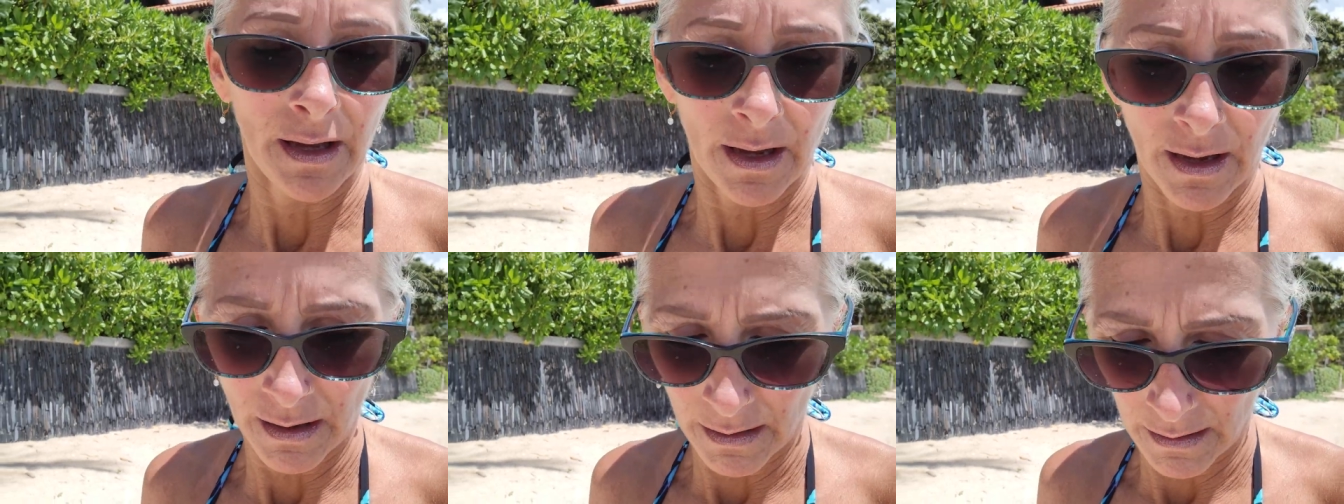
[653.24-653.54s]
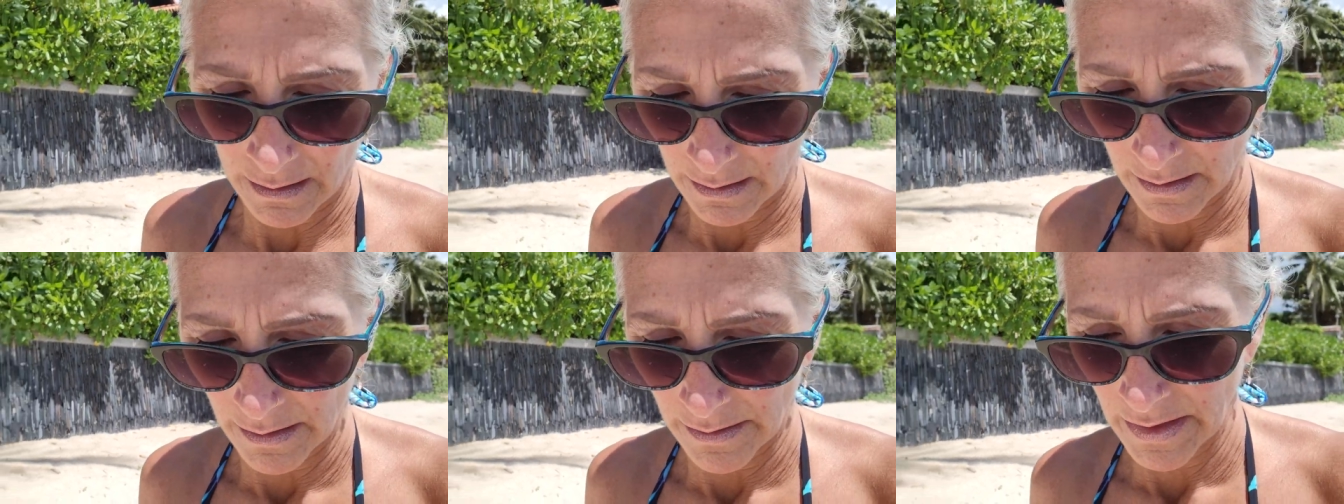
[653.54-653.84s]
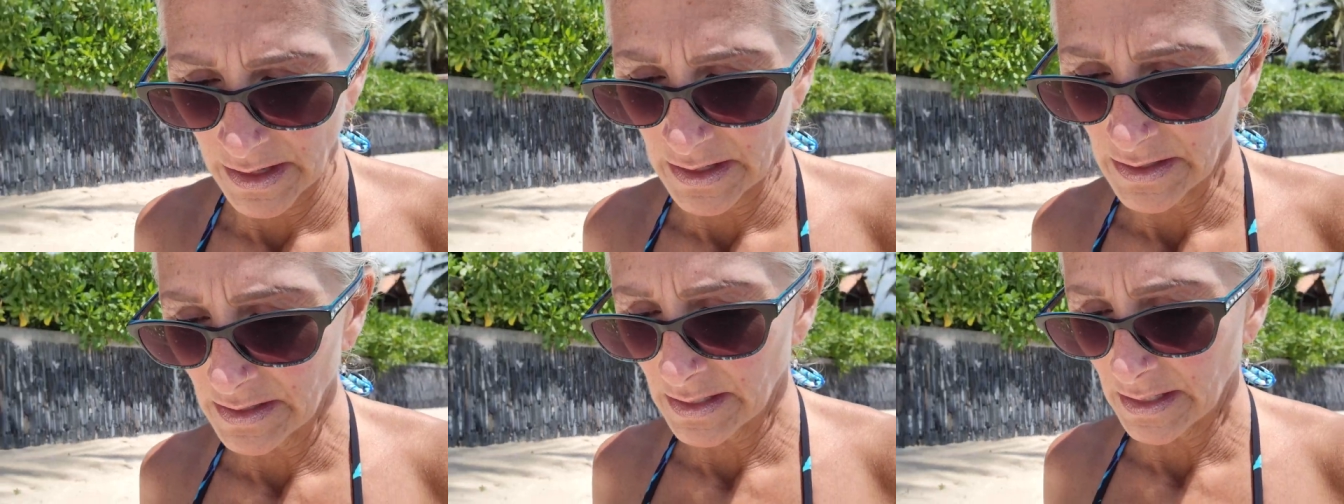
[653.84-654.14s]

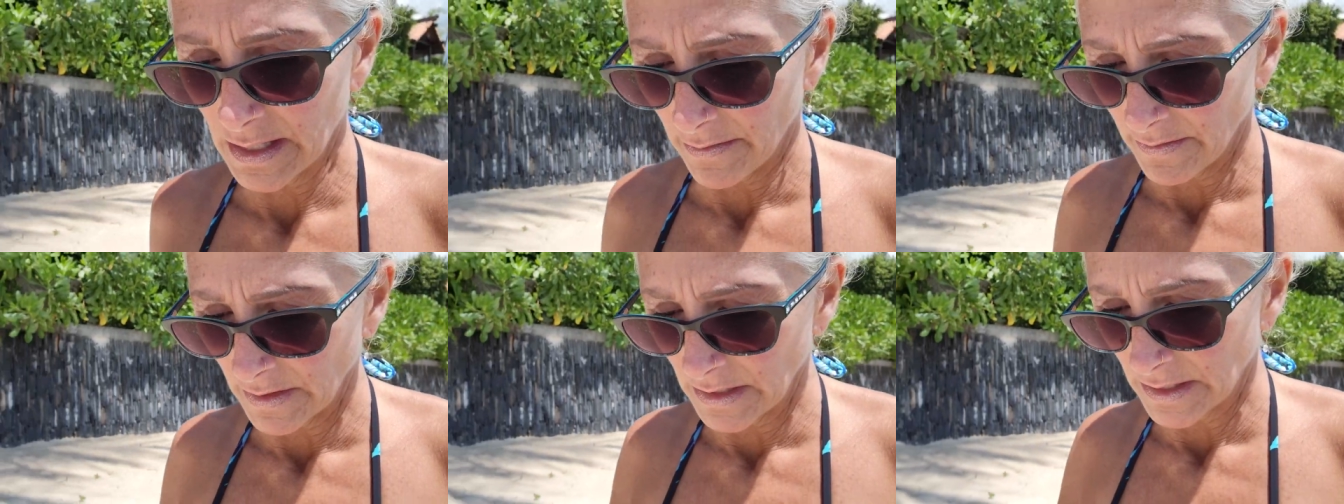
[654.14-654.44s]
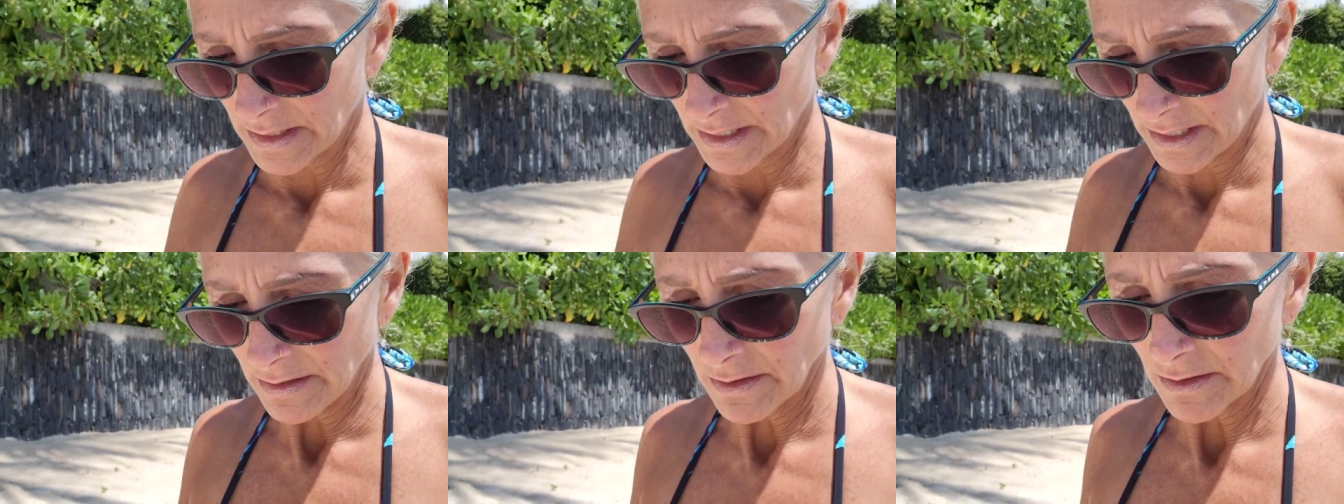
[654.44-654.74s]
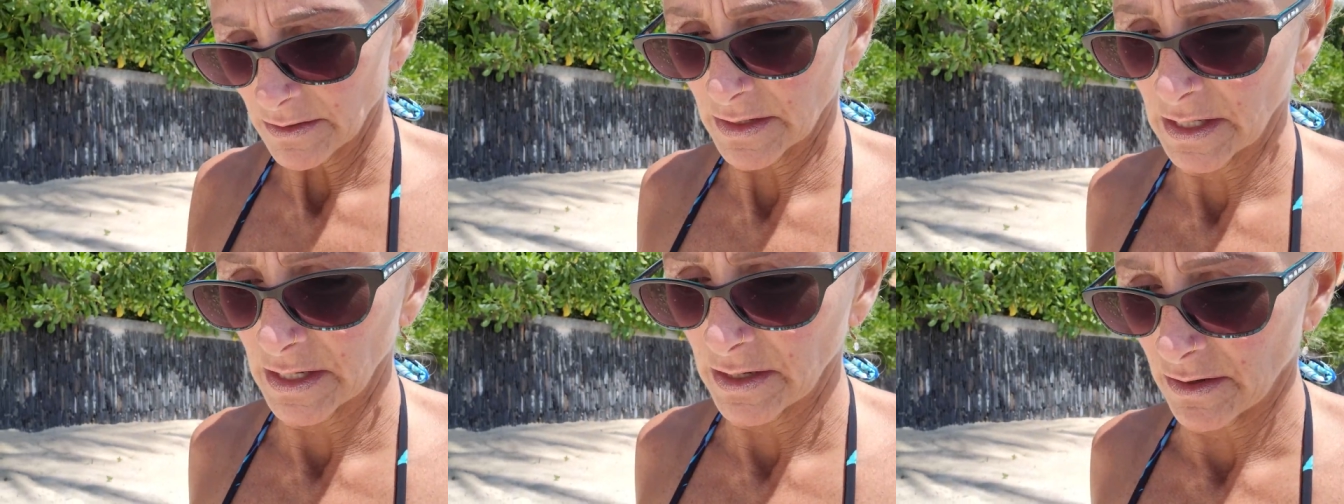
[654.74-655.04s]
Thanksgiving
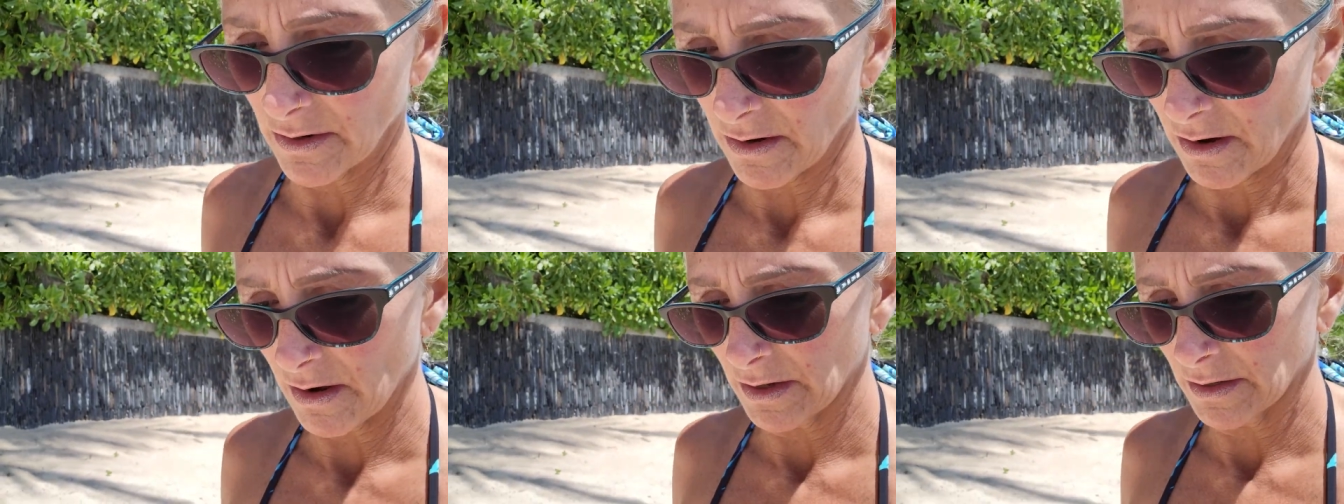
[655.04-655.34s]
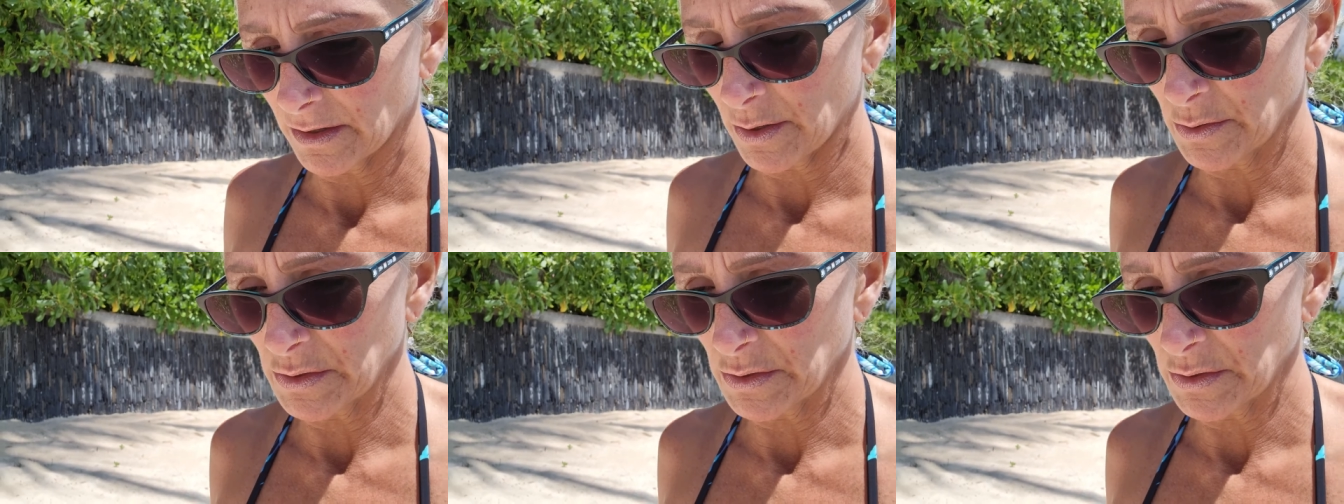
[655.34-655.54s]
dinner here on Koh